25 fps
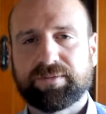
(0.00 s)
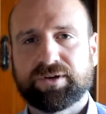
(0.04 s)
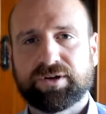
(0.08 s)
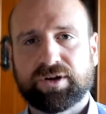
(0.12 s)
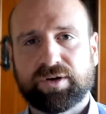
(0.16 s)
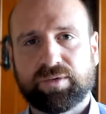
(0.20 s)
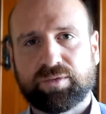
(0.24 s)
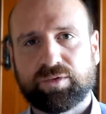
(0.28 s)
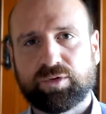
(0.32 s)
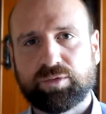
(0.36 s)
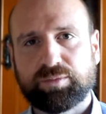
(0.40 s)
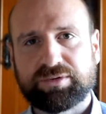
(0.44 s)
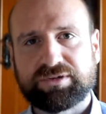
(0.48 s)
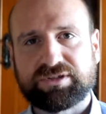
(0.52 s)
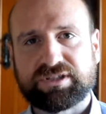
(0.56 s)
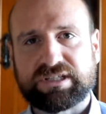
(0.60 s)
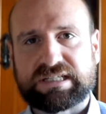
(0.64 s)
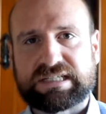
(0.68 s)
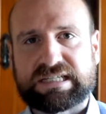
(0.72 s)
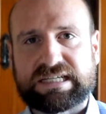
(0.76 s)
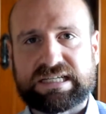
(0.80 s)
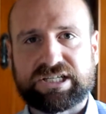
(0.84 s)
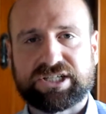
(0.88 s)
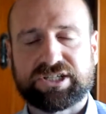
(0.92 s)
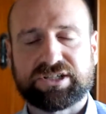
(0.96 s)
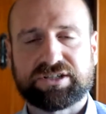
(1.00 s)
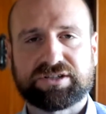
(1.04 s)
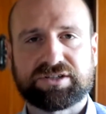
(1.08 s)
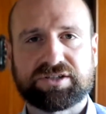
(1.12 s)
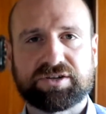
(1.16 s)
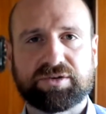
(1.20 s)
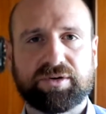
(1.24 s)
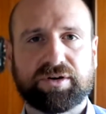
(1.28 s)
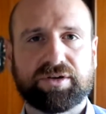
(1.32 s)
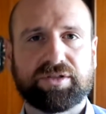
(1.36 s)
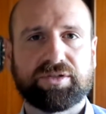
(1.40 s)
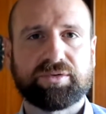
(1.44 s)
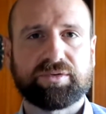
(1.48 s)
We're all busy teachers,
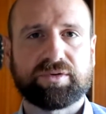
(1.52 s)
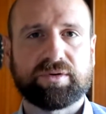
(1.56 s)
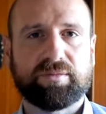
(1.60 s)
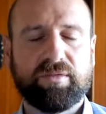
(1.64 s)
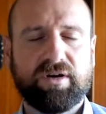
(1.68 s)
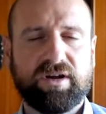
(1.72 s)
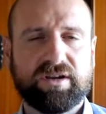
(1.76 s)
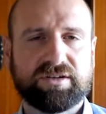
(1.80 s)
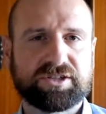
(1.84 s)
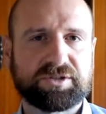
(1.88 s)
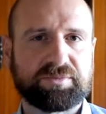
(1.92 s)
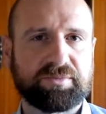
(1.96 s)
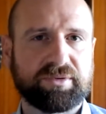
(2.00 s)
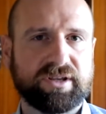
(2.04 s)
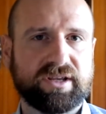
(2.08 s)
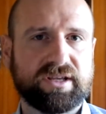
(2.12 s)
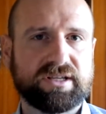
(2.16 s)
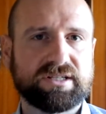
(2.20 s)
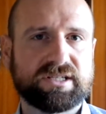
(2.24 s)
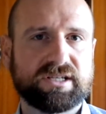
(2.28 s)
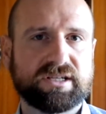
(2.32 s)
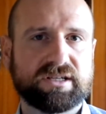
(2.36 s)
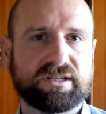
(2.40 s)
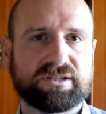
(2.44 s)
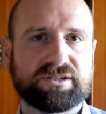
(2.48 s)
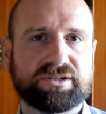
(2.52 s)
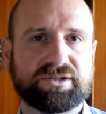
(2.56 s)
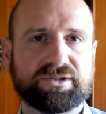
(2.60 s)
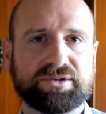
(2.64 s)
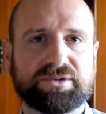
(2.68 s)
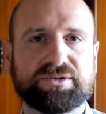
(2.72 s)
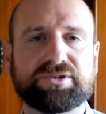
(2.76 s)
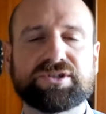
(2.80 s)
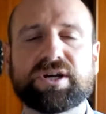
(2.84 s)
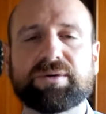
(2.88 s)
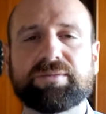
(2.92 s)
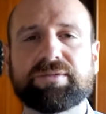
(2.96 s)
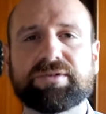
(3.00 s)
so I thought it might just be easier
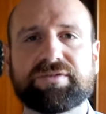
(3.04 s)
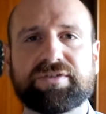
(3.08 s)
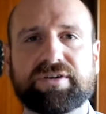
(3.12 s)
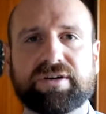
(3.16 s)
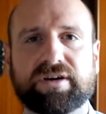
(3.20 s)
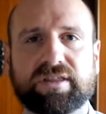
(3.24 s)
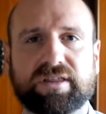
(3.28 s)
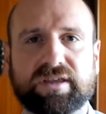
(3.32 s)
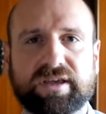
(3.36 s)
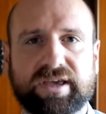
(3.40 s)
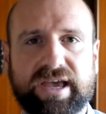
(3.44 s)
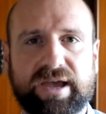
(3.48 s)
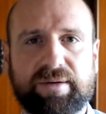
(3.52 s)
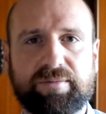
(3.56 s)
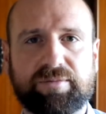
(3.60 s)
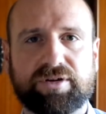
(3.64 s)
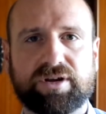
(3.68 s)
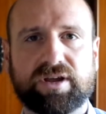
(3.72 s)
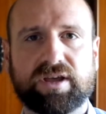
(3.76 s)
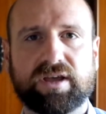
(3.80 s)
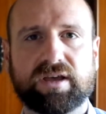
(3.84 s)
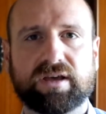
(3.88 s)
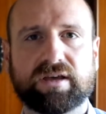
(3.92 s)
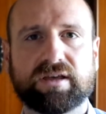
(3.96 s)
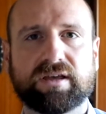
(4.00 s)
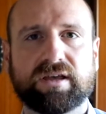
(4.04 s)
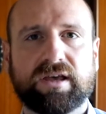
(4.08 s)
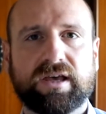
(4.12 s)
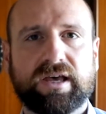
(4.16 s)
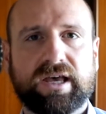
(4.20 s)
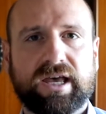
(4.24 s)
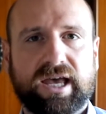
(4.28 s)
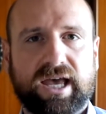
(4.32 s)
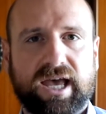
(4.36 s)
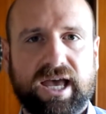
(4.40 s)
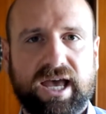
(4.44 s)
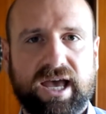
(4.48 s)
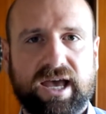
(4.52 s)
to jump in front of the camera here
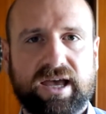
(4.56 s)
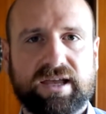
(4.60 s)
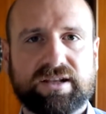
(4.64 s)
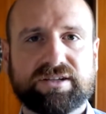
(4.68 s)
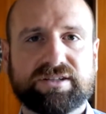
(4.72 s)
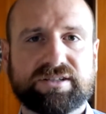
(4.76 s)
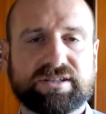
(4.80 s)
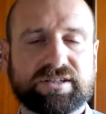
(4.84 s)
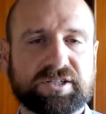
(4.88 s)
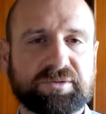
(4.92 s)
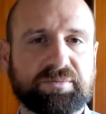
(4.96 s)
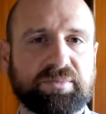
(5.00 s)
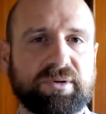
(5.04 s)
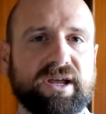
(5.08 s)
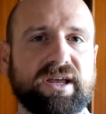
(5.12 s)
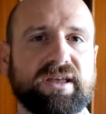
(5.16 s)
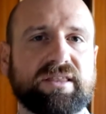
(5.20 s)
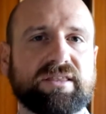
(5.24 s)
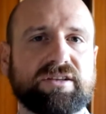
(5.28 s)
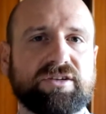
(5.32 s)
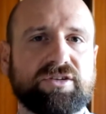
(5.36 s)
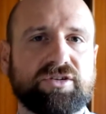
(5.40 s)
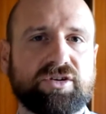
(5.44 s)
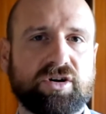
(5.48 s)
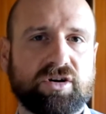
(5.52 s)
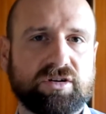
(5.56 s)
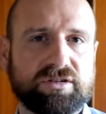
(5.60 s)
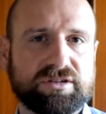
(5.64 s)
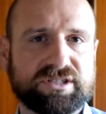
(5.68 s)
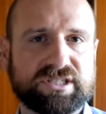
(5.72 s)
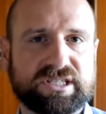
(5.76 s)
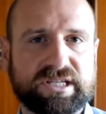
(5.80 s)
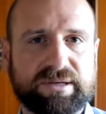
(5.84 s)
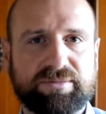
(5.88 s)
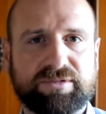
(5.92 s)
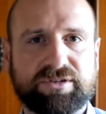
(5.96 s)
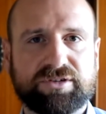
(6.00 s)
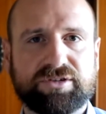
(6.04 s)
and just explain the new
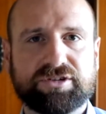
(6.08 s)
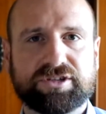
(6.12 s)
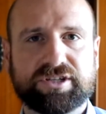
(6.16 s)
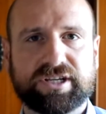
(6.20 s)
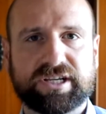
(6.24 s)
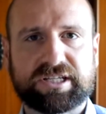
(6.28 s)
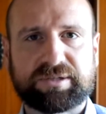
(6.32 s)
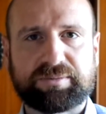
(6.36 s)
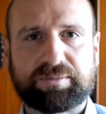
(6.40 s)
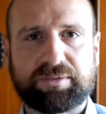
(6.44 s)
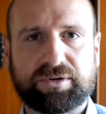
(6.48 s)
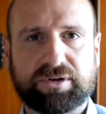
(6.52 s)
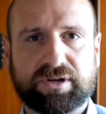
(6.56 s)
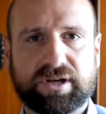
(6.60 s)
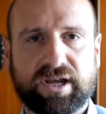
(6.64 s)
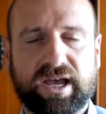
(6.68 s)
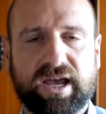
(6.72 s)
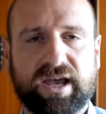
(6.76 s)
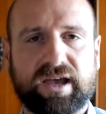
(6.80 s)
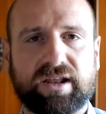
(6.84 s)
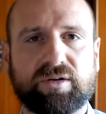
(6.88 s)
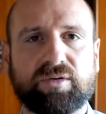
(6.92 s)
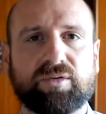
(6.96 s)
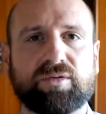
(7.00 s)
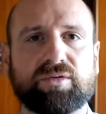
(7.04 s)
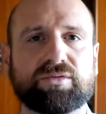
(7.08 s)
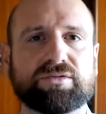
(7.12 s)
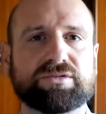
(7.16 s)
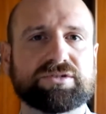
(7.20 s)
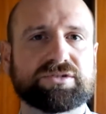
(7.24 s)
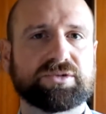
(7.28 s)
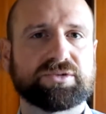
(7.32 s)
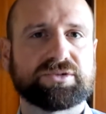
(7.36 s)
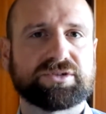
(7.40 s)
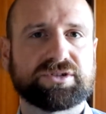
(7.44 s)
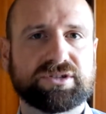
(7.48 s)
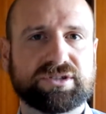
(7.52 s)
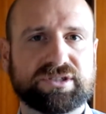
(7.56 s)
concept, the new textbook, and all the
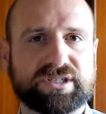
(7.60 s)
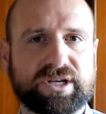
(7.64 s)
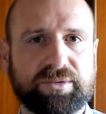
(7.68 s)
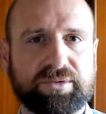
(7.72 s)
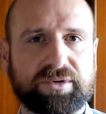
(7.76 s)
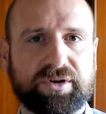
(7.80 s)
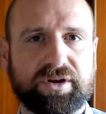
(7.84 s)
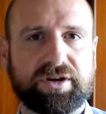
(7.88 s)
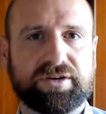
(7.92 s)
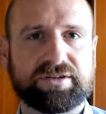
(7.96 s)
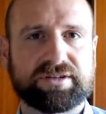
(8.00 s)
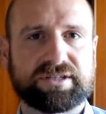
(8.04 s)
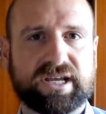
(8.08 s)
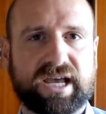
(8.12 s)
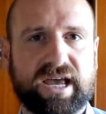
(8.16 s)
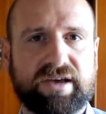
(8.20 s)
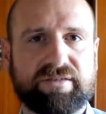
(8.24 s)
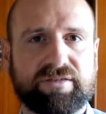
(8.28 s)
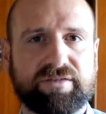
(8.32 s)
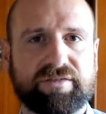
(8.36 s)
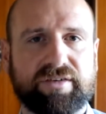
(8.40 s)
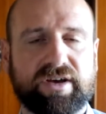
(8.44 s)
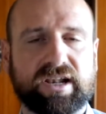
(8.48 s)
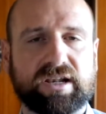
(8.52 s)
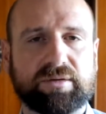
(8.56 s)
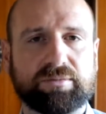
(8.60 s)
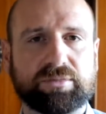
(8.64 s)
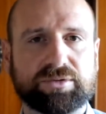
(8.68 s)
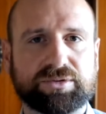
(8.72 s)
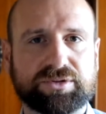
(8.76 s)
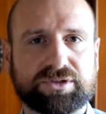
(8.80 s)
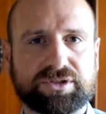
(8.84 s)
resources that we're going to have available.